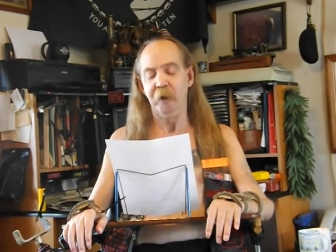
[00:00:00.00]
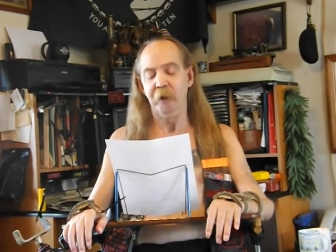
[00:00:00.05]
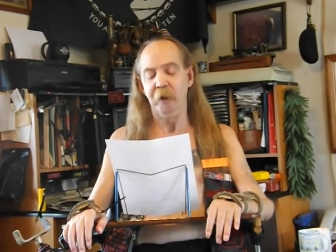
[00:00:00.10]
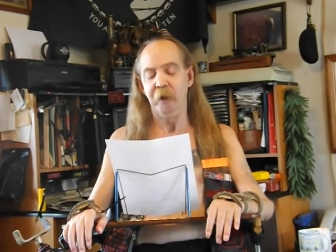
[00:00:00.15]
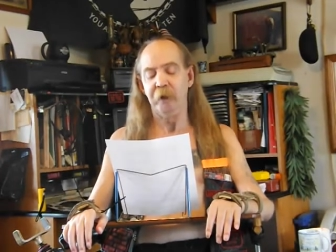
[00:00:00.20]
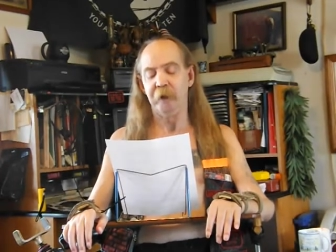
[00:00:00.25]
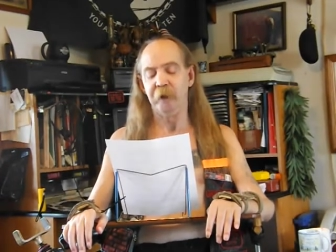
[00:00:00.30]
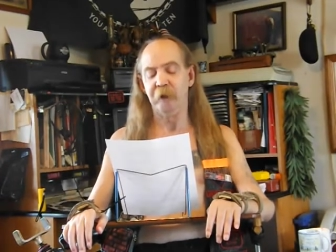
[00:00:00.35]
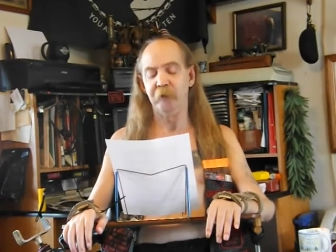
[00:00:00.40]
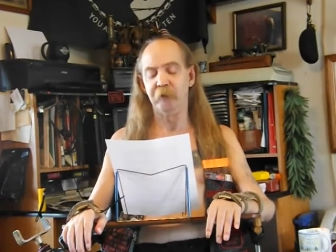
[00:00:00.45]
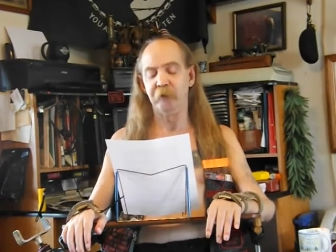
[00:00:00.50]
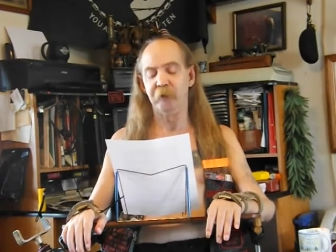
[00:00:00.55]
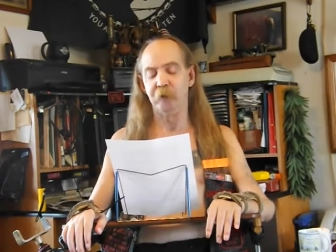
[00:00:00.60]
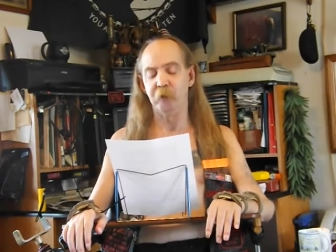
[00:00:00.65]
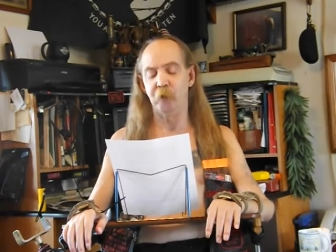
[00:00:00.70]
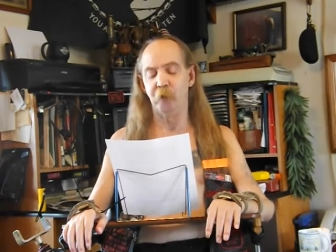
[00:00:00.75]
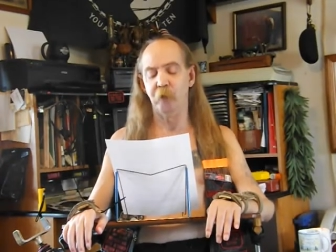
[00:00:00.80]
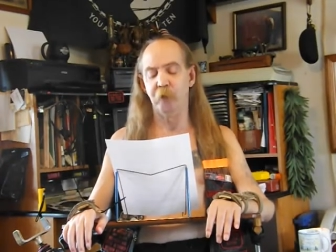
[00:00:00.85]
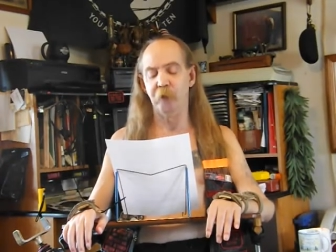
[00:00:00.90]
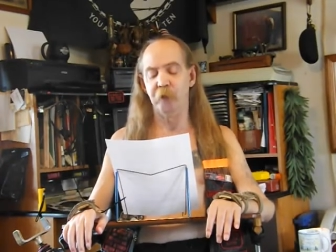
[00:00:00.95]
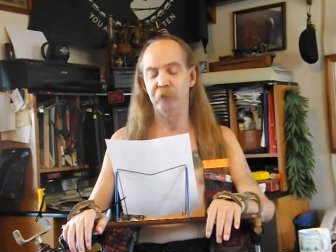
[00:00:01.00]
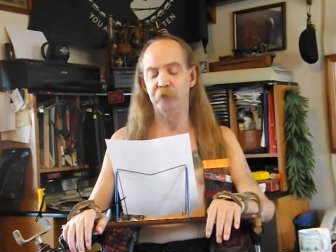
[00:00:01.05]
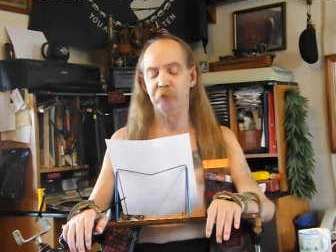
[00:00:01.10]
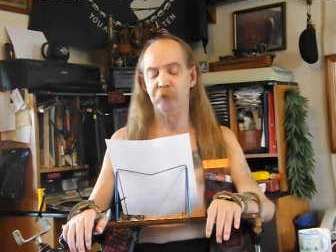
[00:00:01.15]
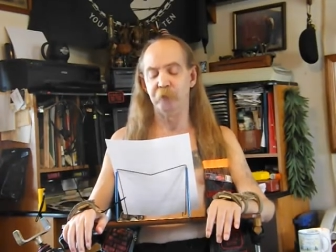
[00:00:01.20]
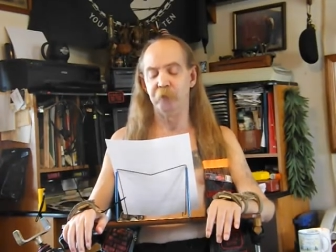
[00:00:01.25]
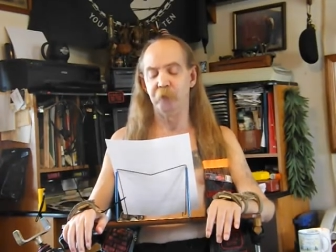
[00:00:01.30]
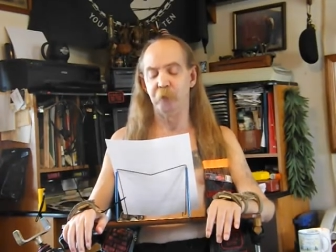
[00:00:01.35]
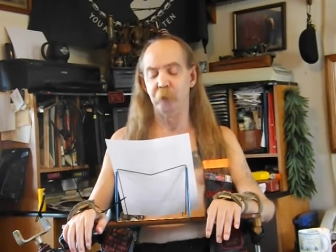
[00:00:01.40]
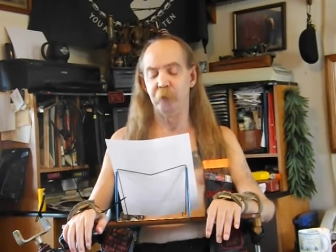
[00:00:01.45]
against the
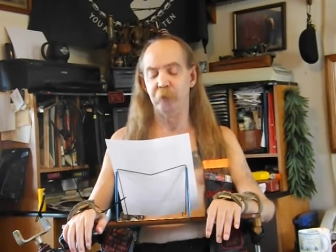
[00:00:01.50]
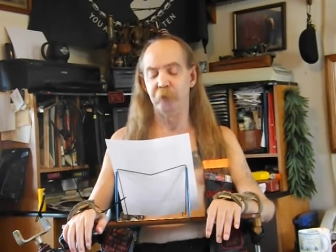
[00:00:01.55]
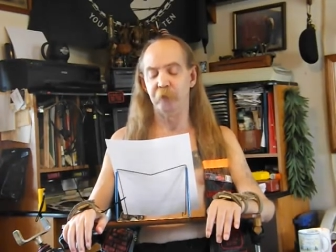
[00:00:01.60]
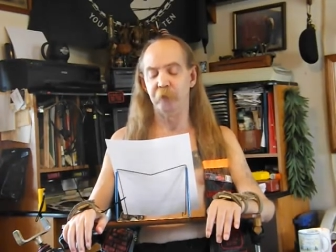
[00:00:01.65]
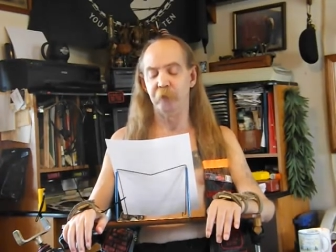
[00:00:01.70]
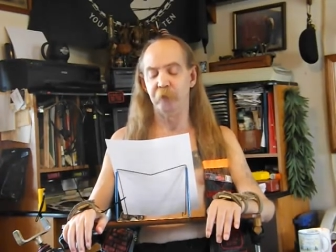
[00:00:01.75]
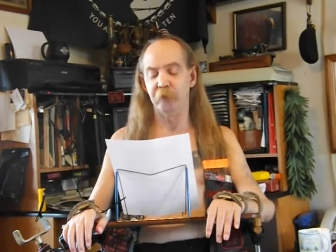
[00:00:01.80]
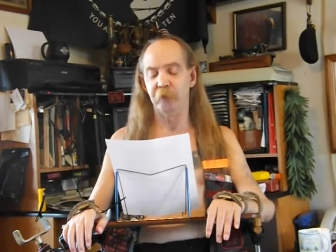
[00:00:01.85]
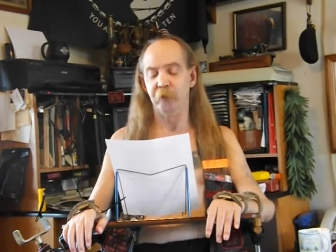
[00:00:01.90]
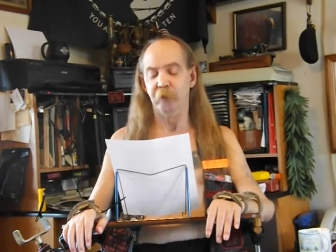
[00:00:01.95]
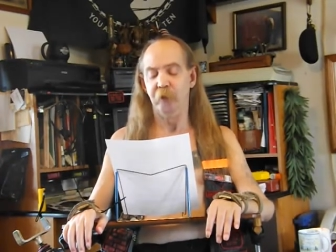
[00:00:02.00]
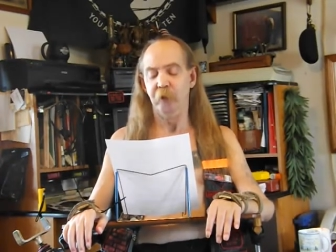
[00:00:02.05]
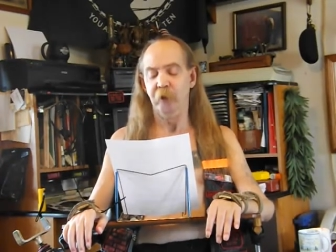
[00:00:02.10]
coalition forces,